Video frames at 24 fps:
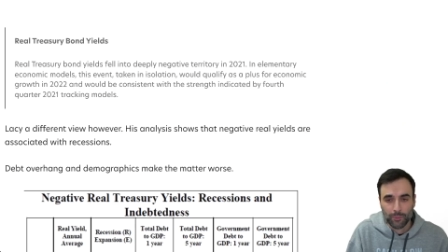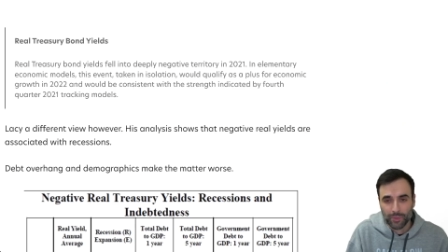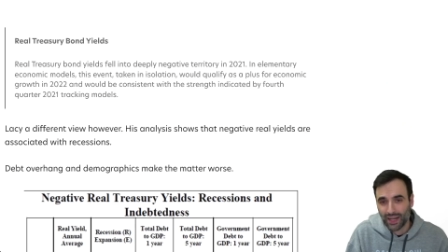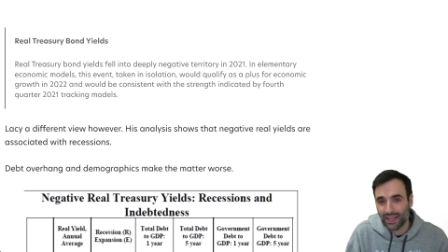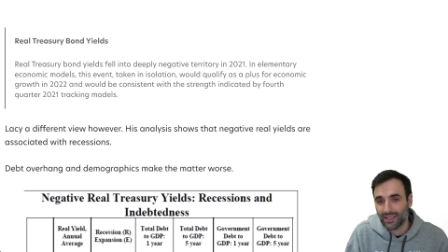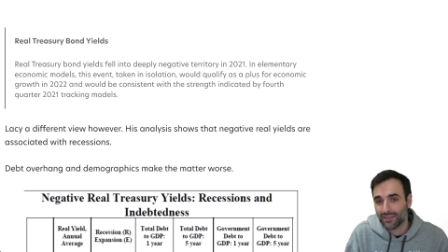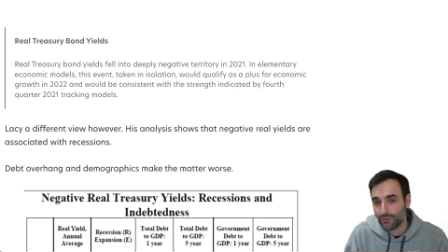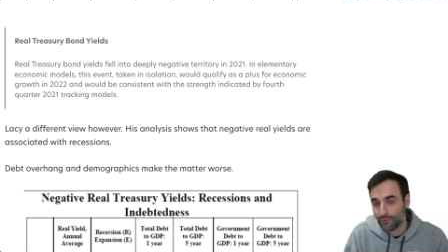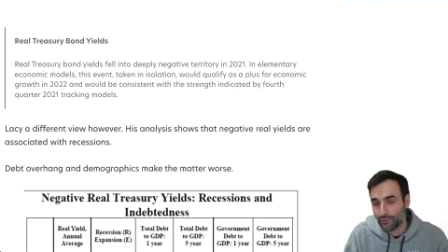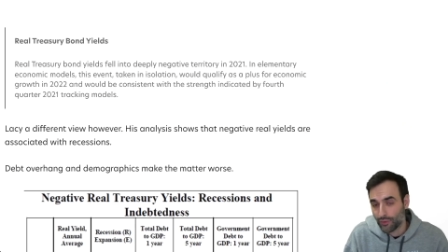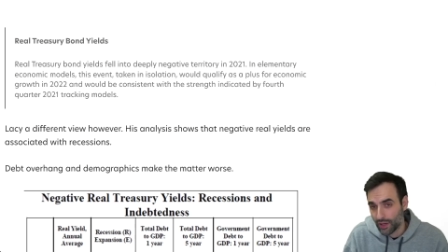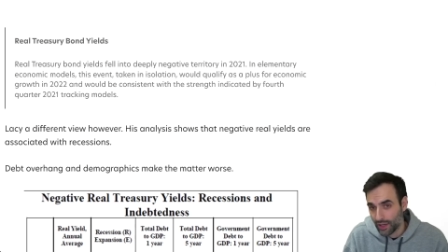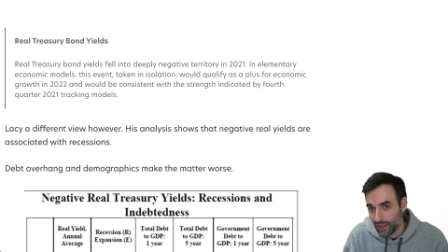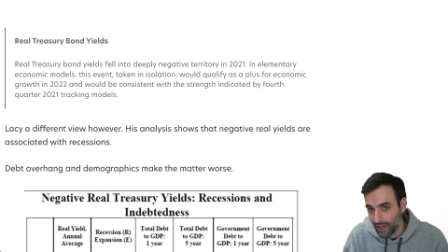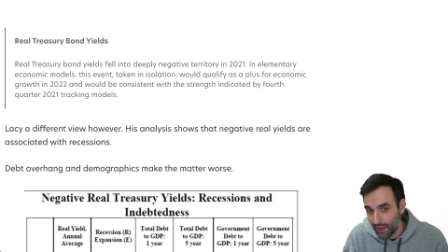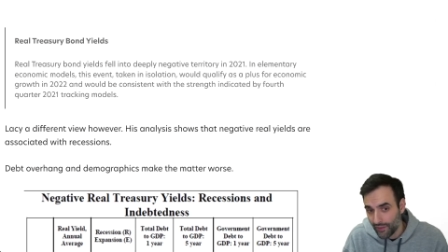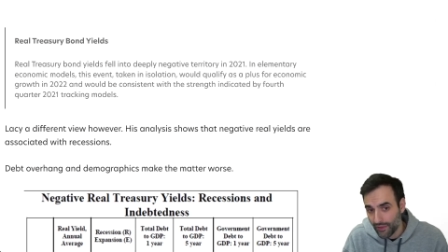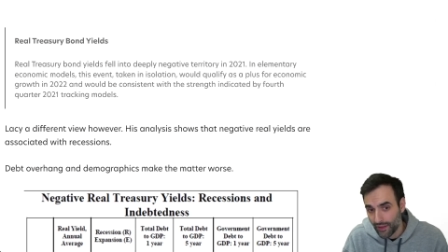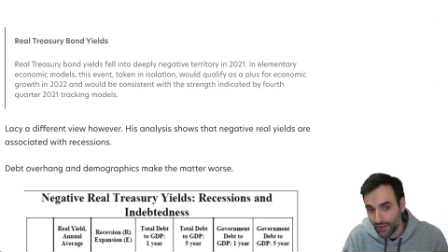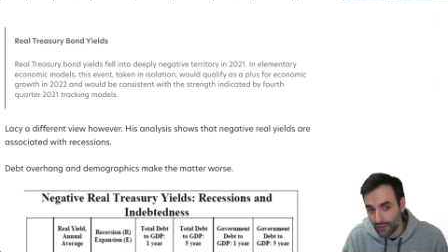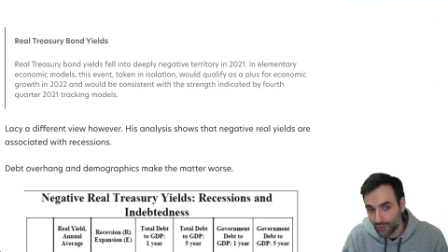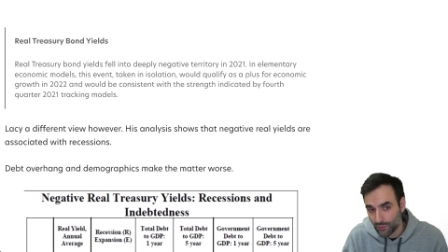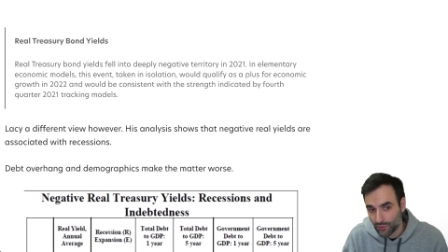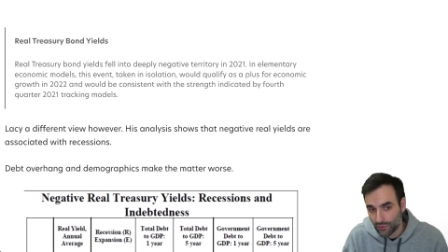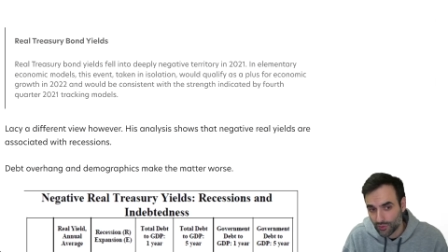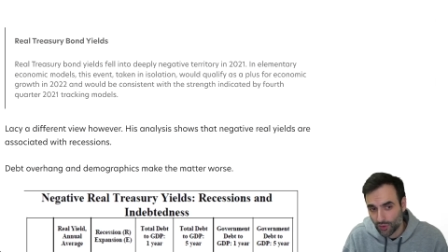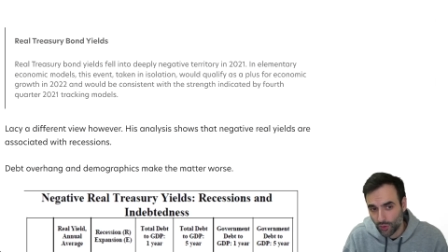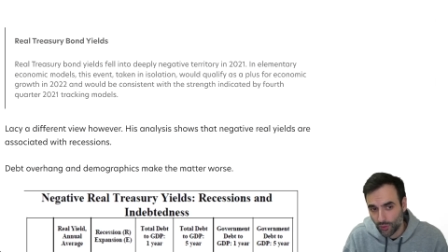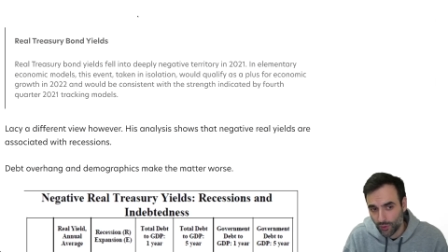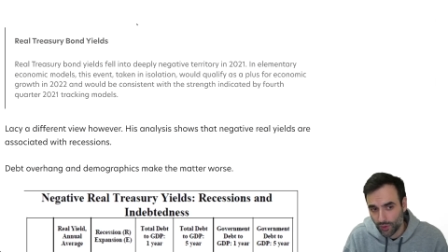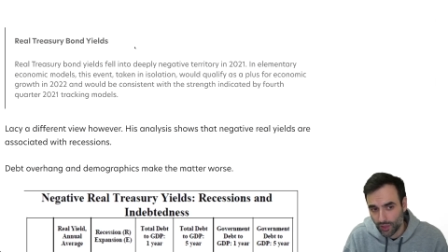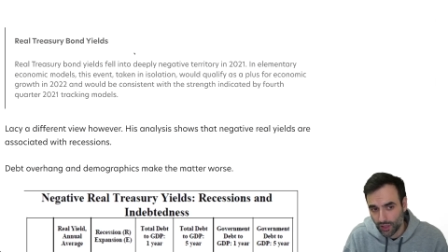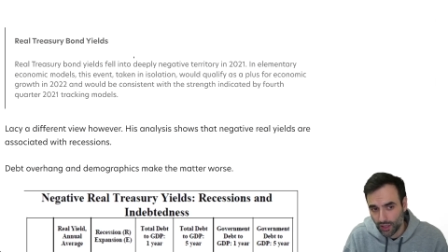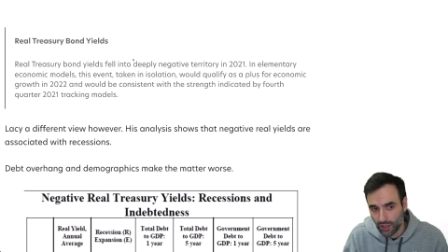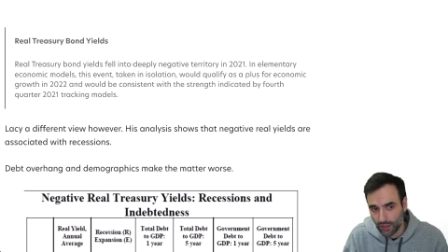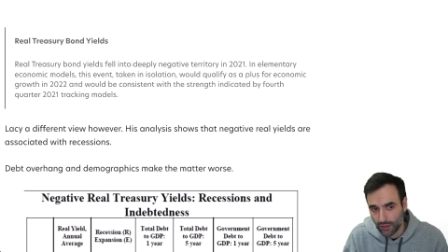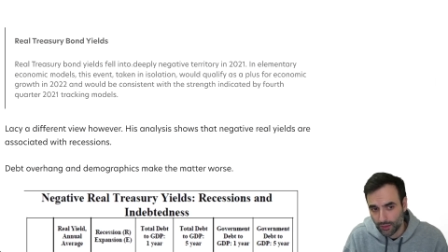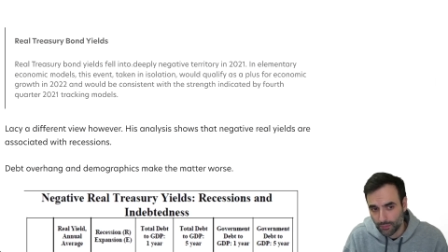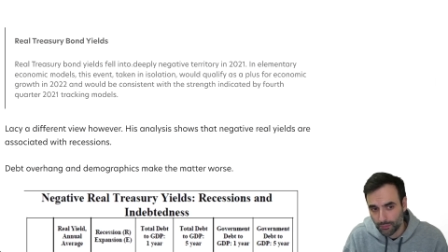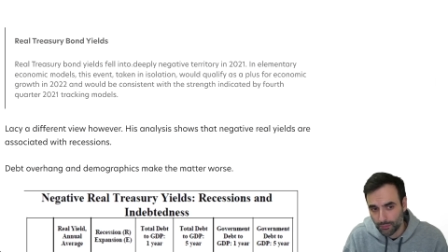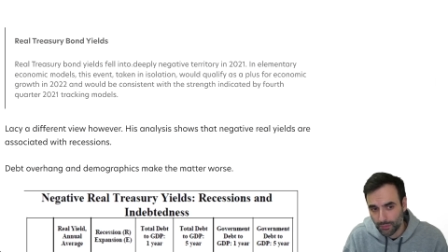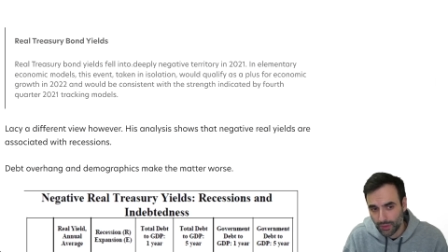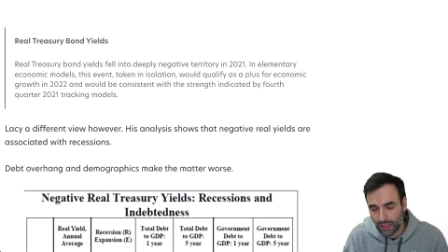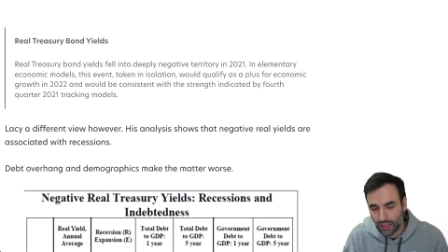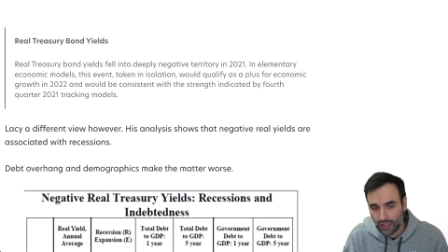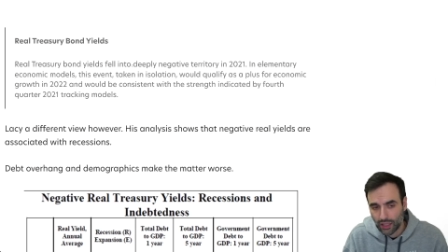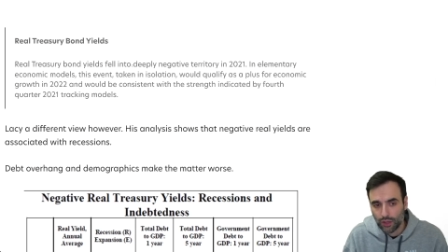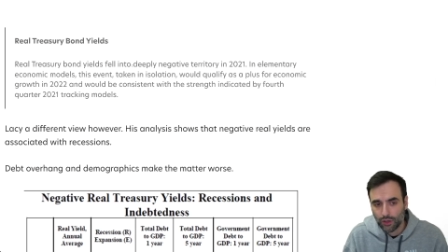But as of right now, that's what's going
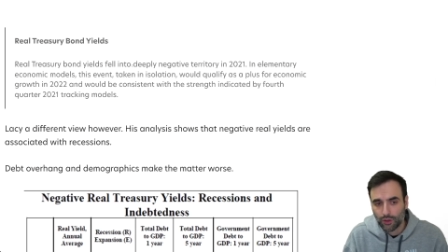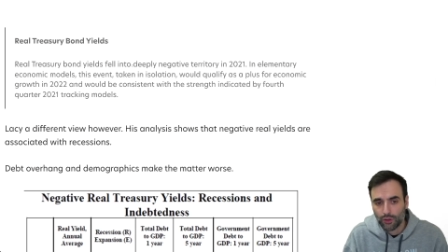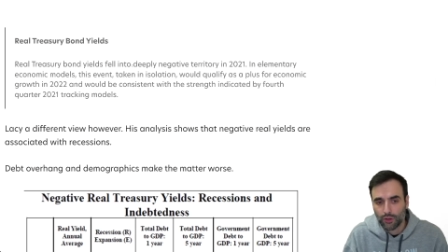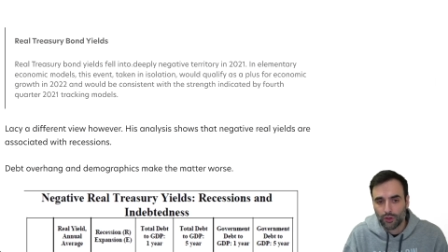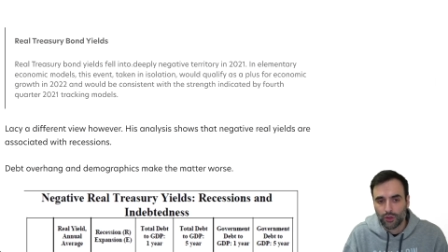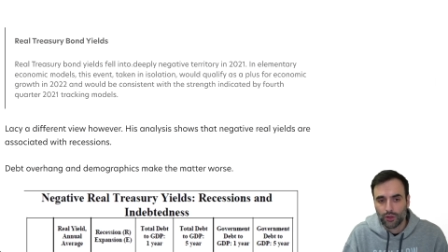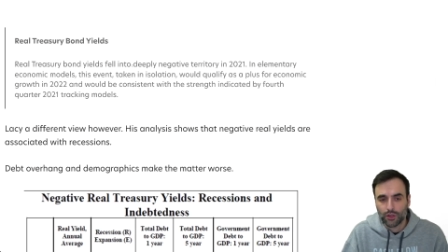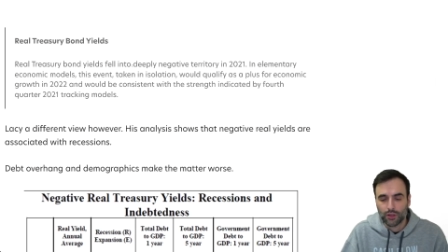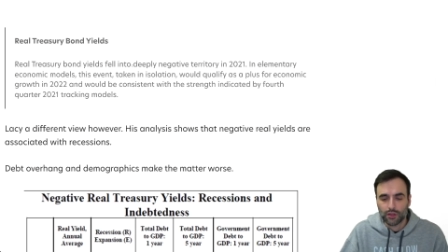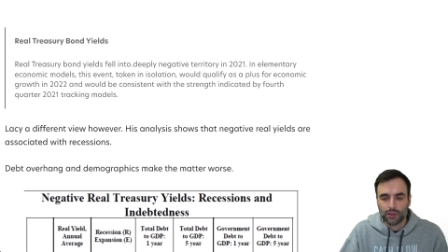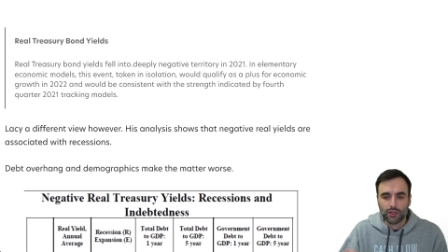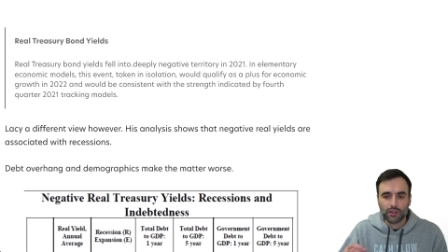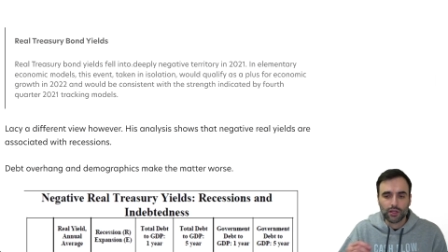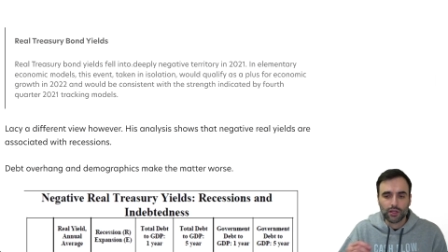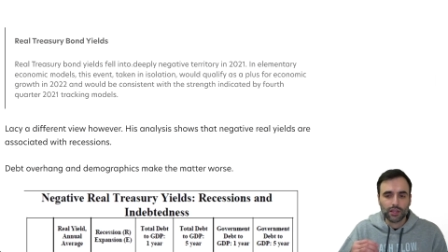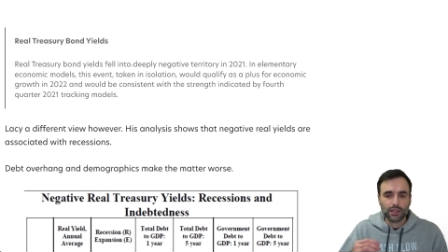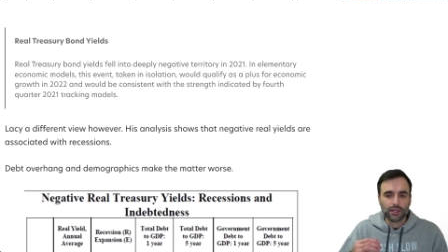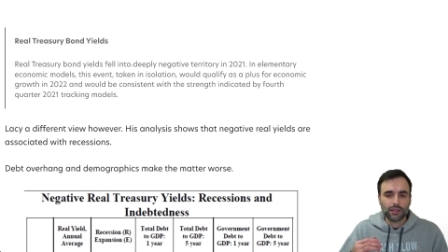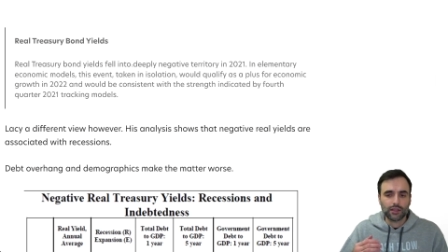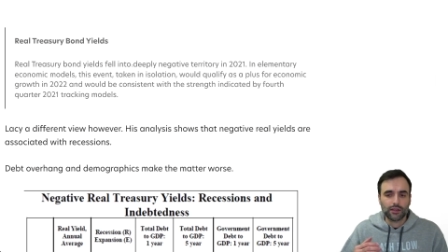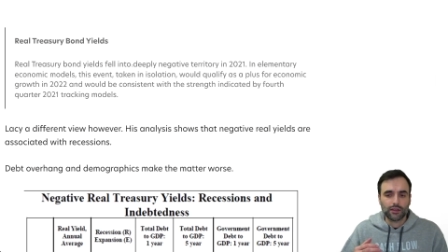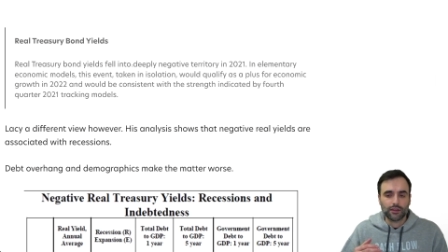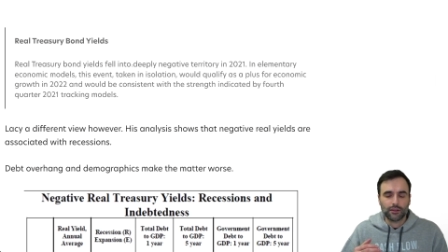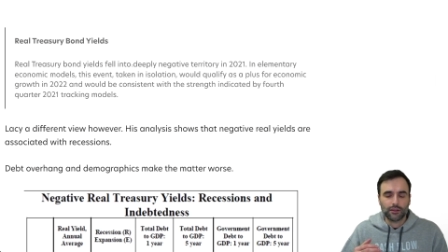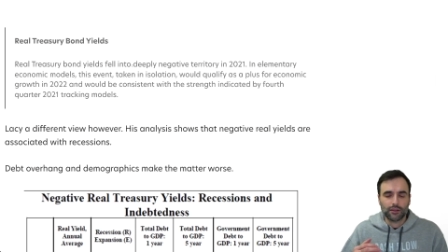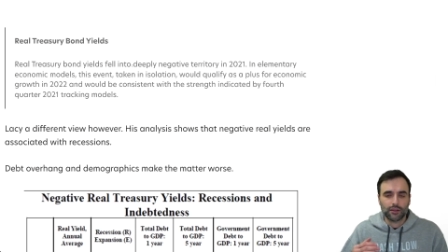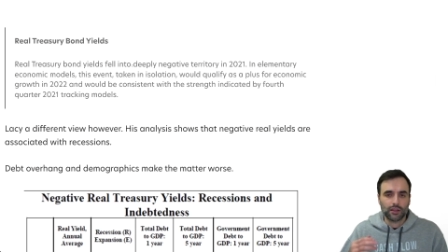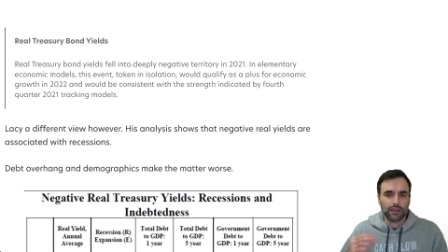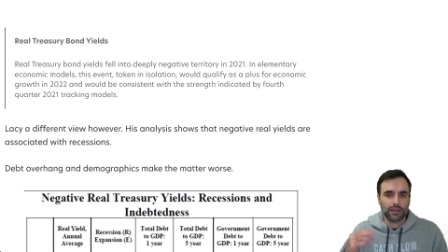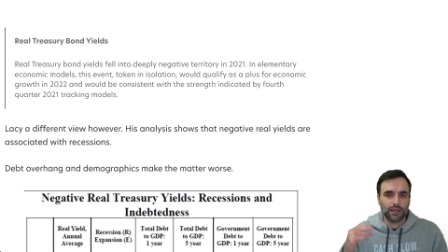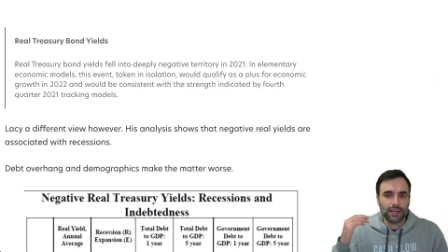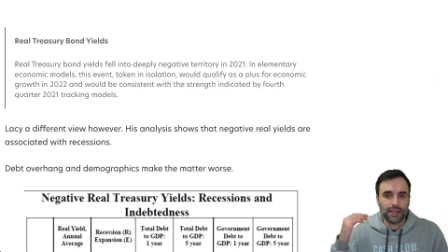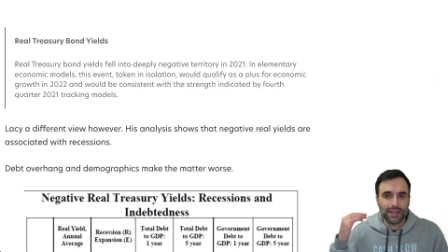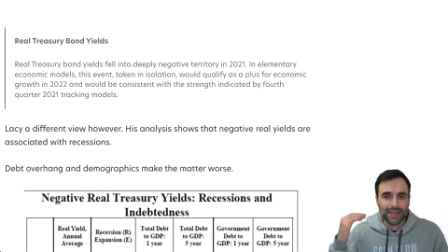on. Look at the